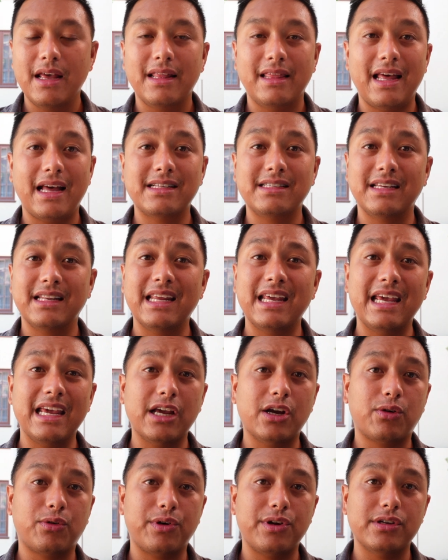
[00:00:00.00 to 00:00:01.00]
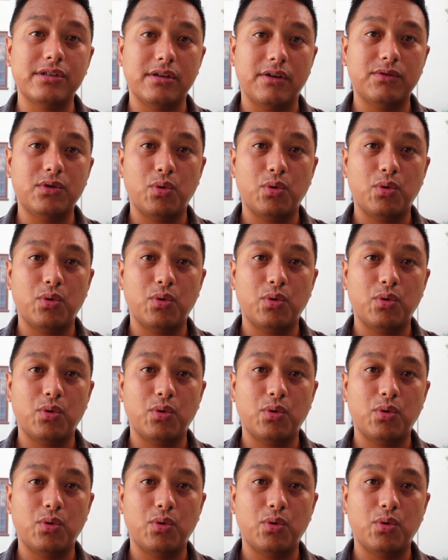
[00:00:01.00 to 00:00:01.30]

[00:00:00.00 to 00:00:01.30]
That's an increase of